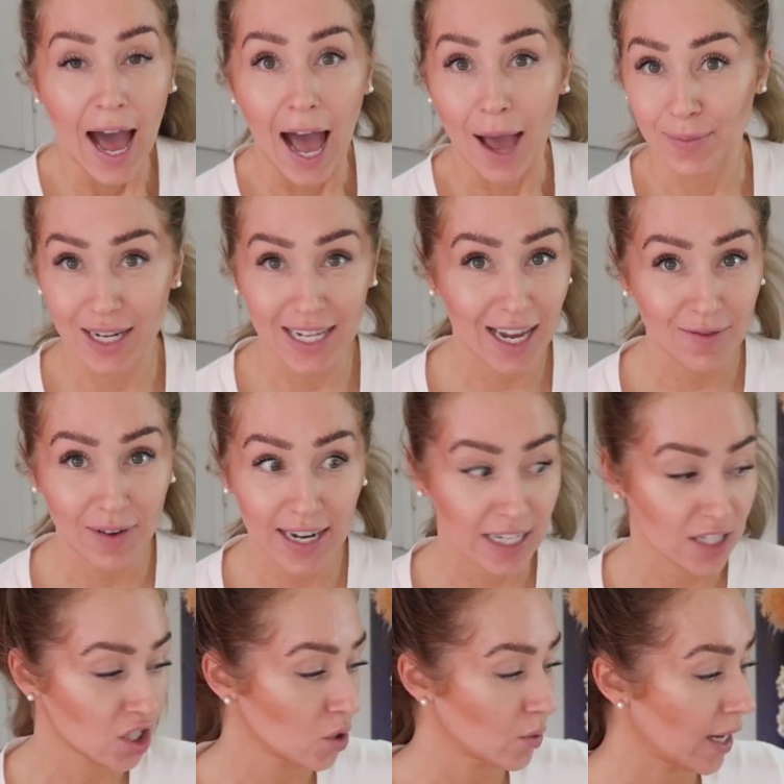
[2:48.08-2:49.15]
I'm gonna get right
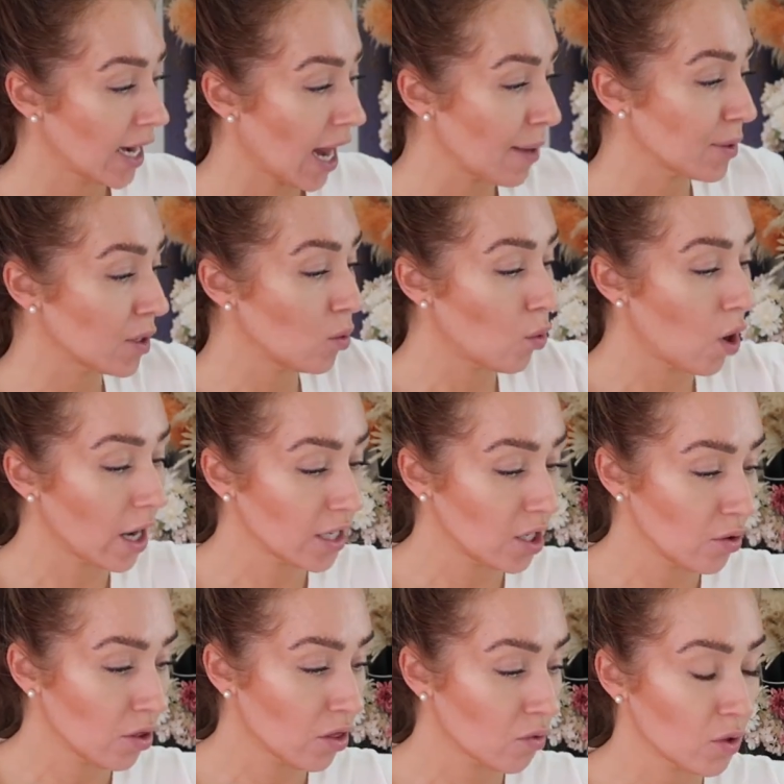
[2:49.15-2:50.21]
into it. I'm gonna walk
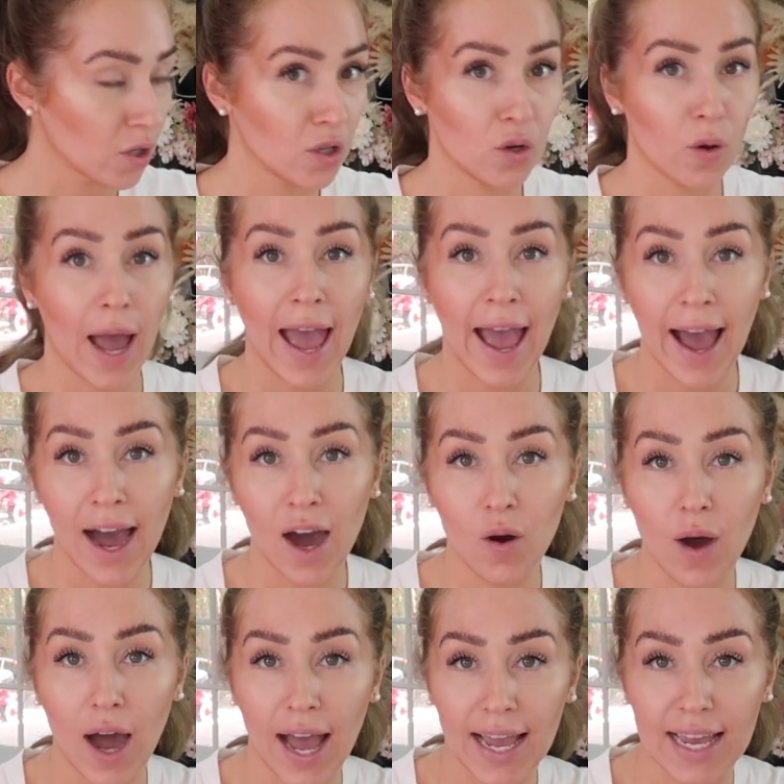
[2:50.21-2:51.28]
you through
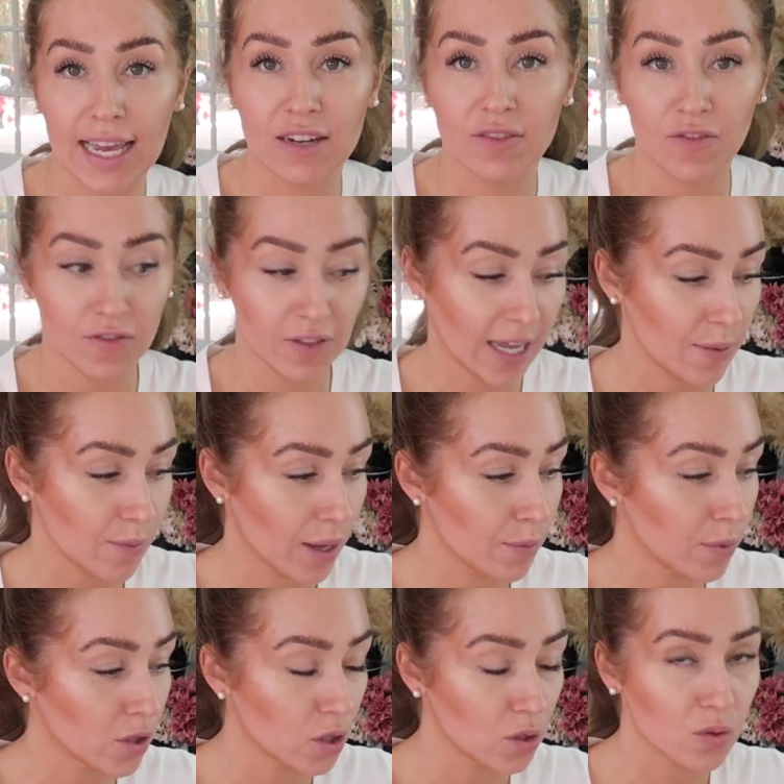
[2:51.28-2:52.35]
how I inflate my
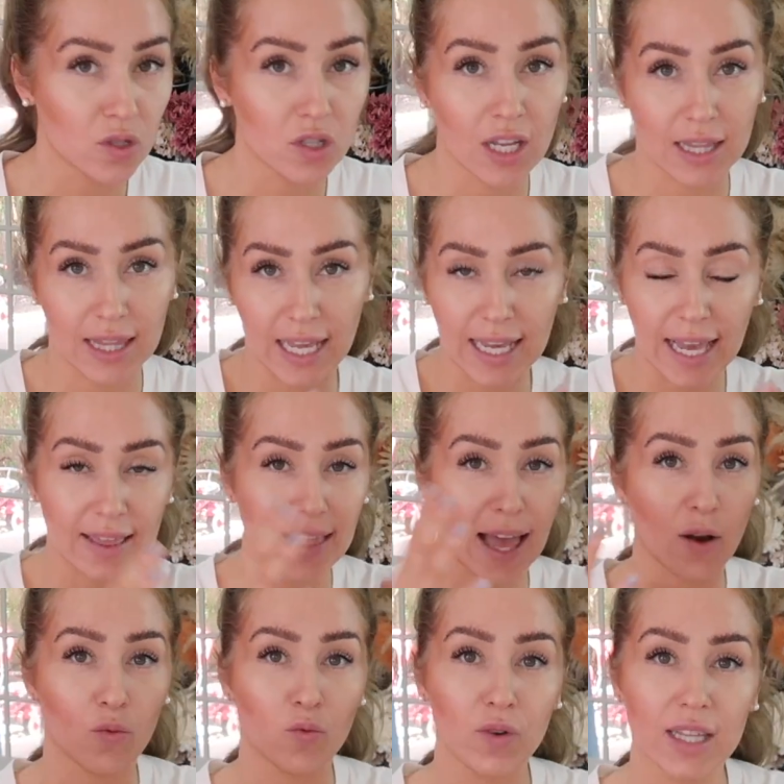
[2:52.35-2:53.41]
balloons so that they get
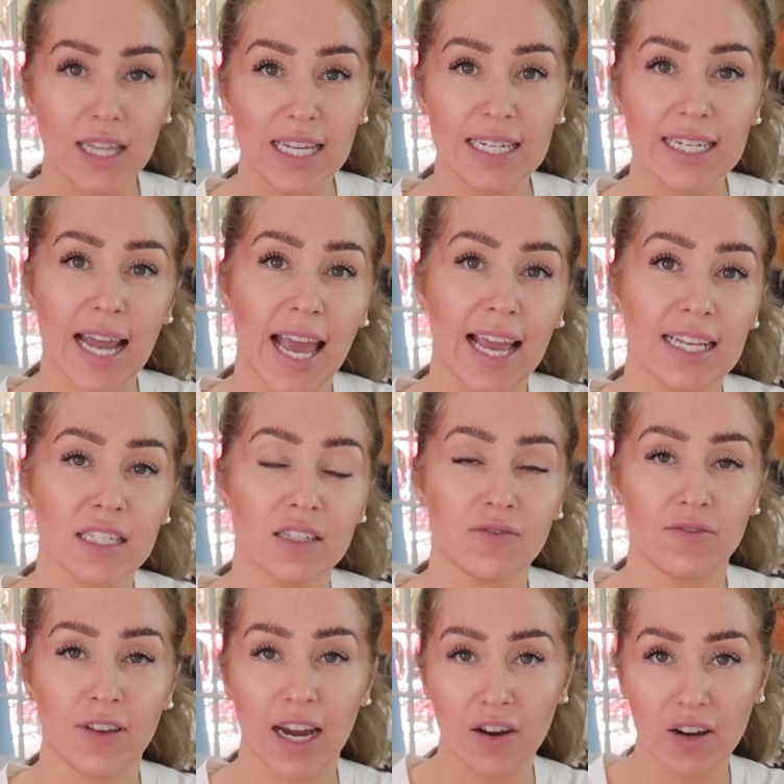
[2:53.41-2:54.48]
that really nice,
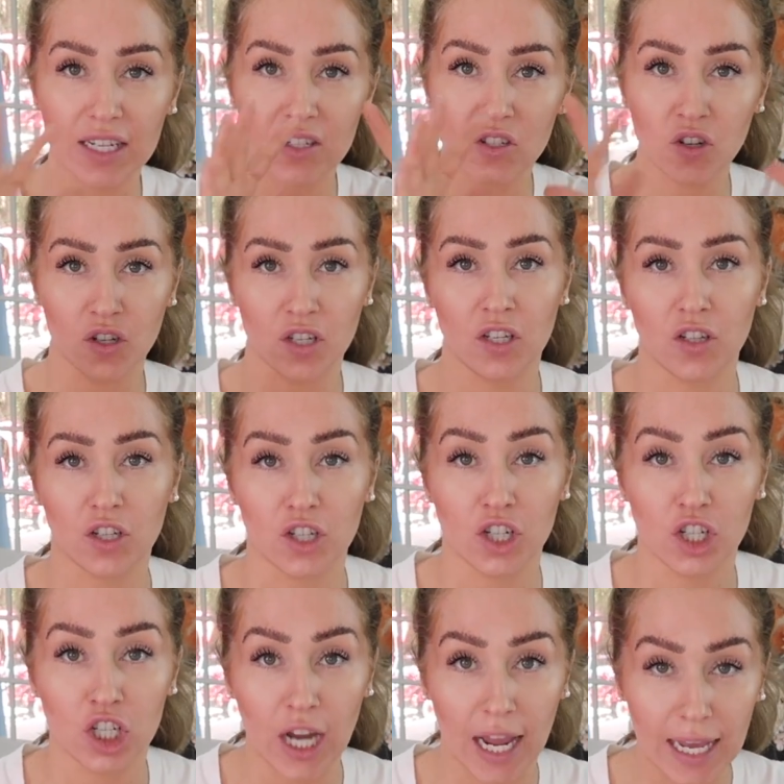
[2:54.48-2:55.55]
very circular
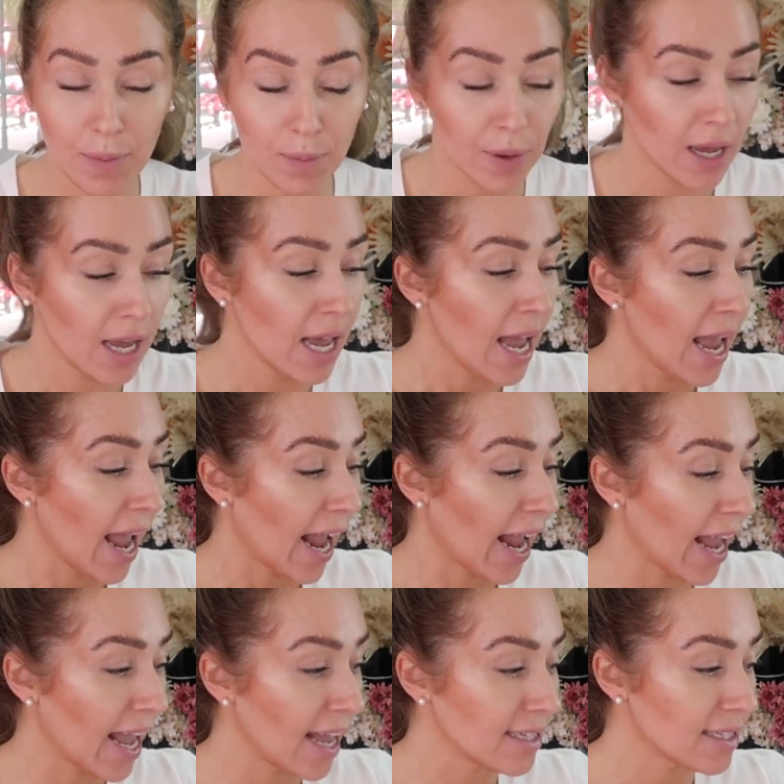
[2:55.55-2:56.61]
shape,
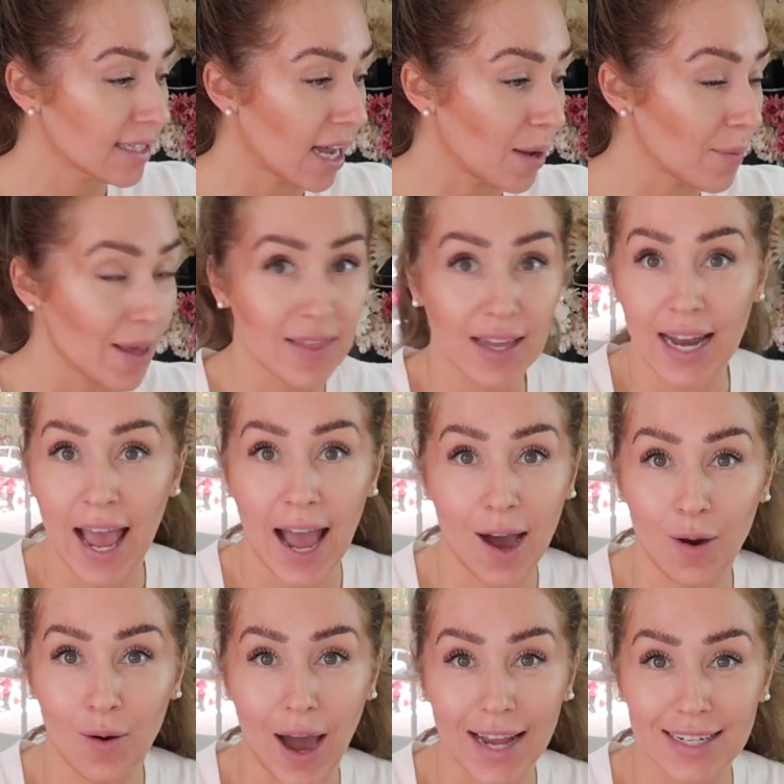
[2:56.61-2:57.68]
and then
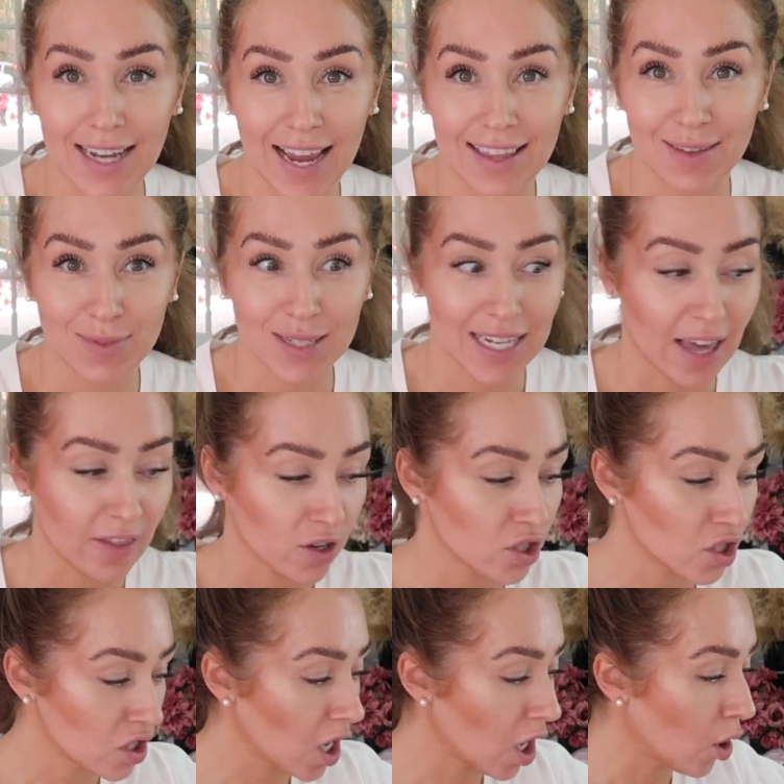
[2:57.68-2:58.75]
how I tie them together.
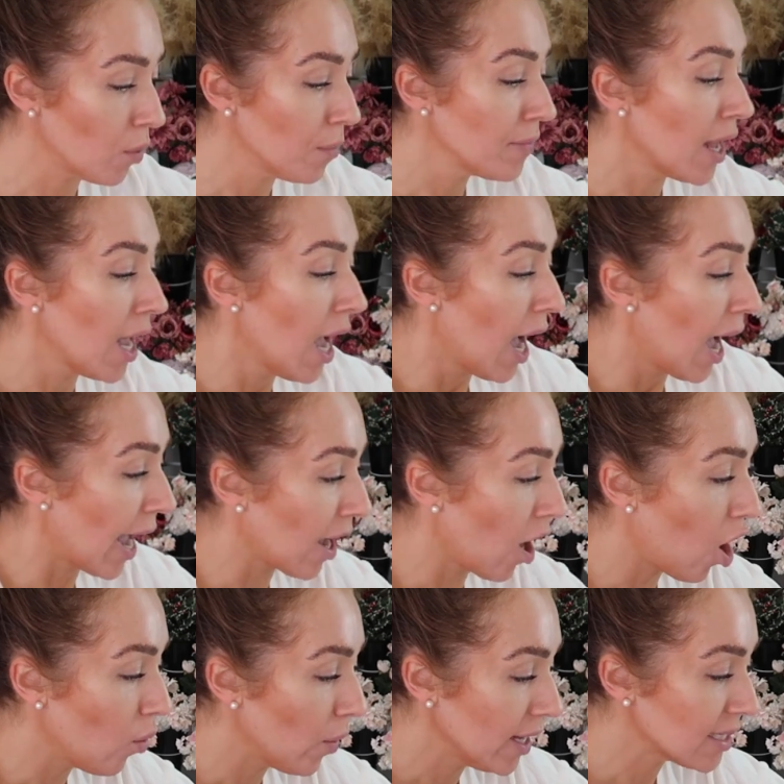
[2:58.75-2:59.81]
So I
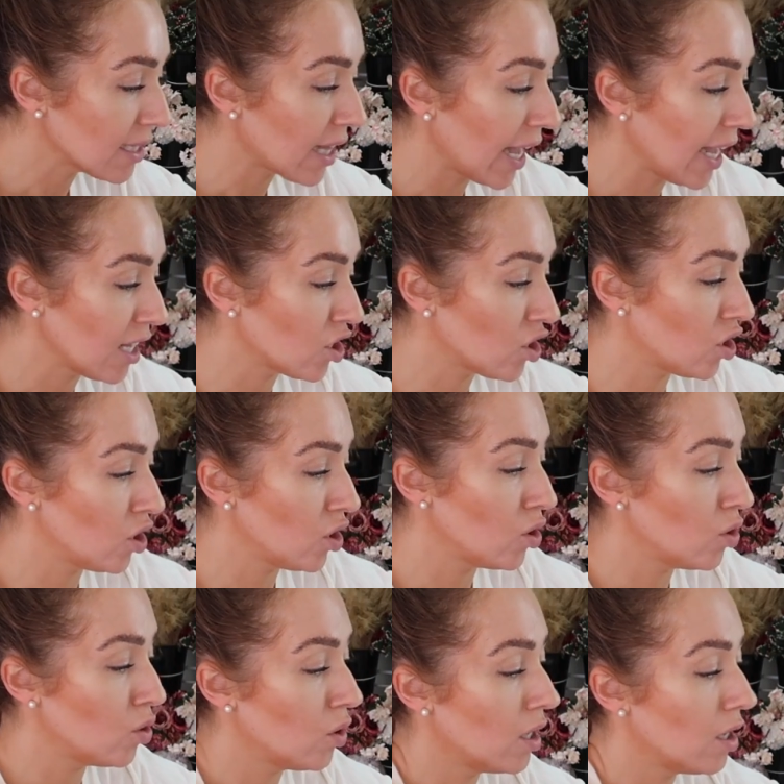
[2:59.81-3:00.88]
always like
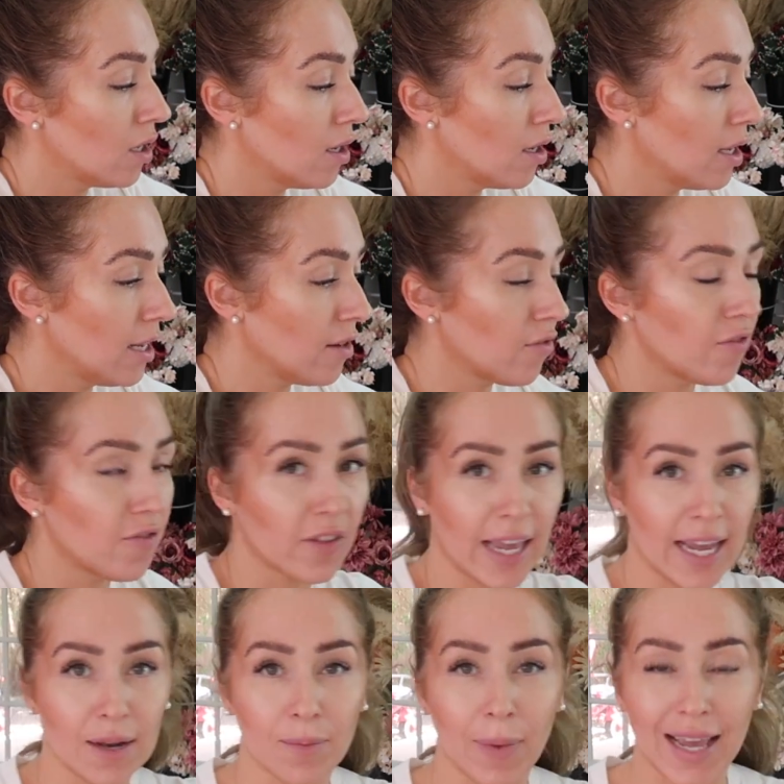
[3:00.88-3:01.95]
to
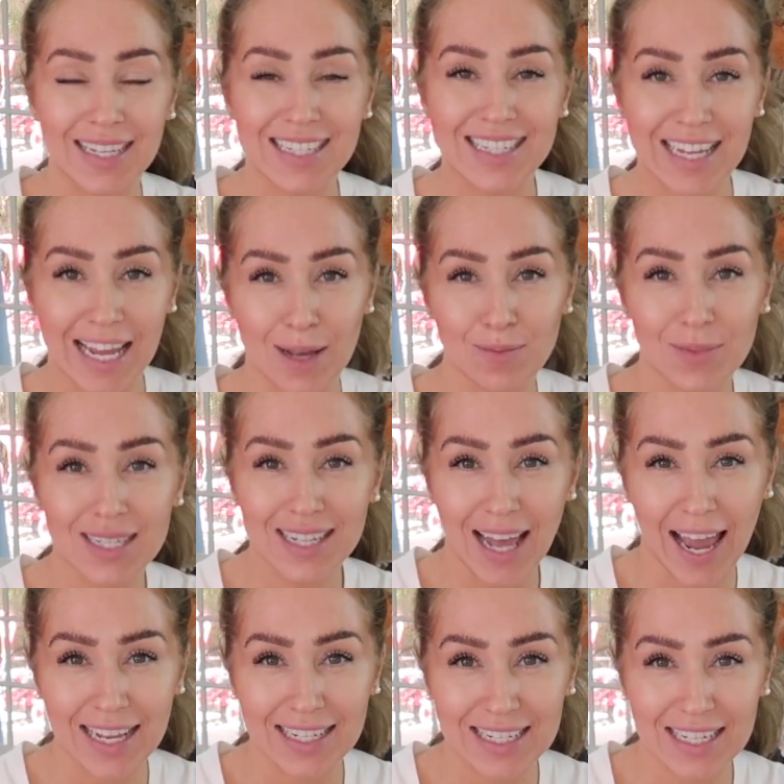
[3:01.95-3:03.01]
inflate my same
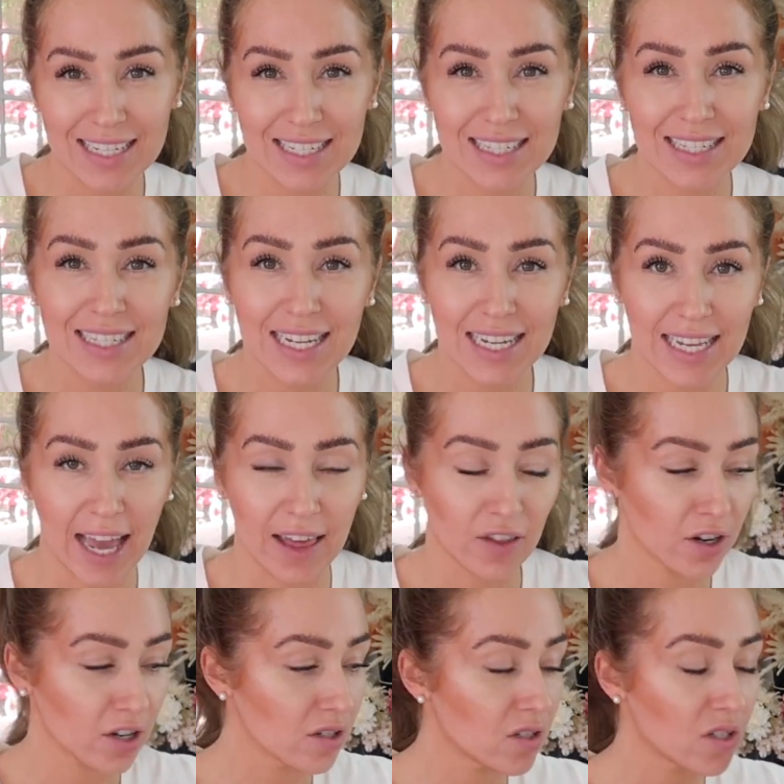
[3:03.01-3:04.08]
sizes together.